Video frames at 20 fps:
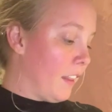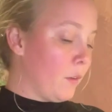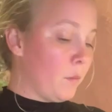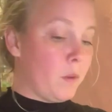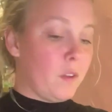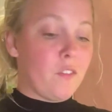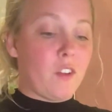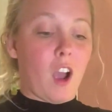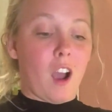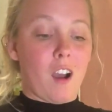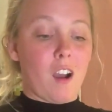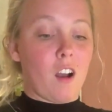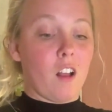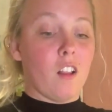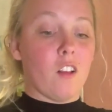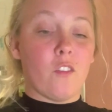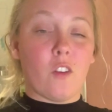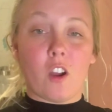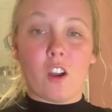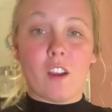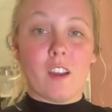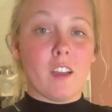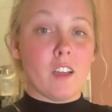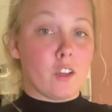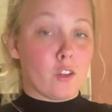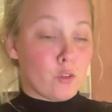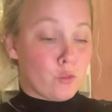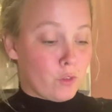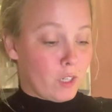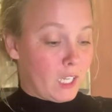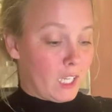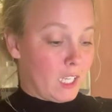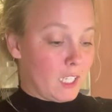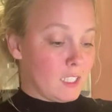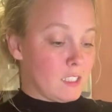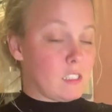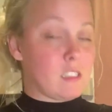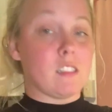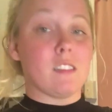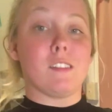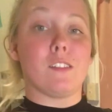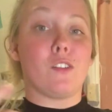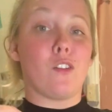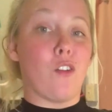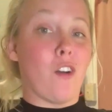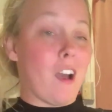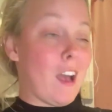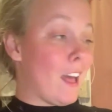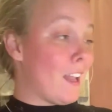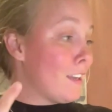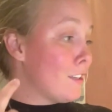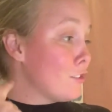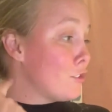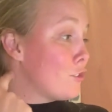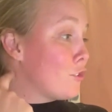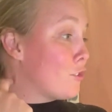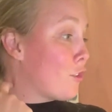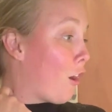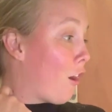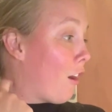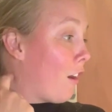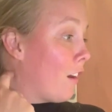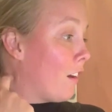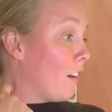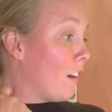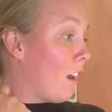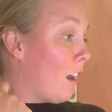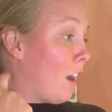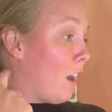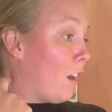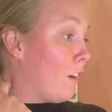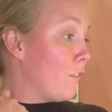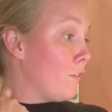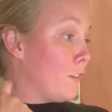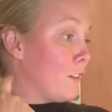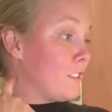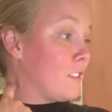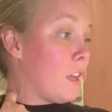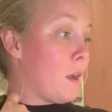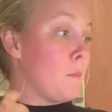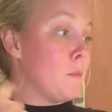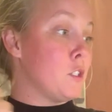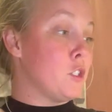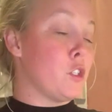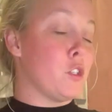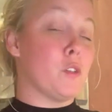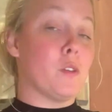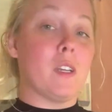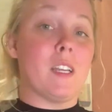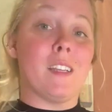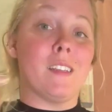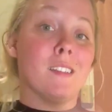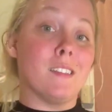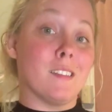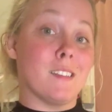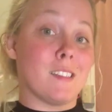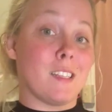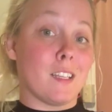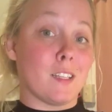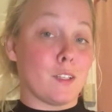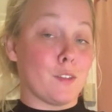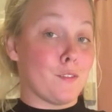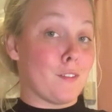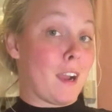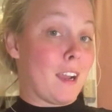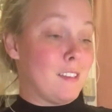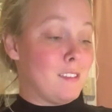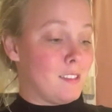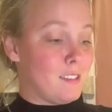that we've got all of our ingredients, let's go ahead and start. First thing I'm going to do is get the rice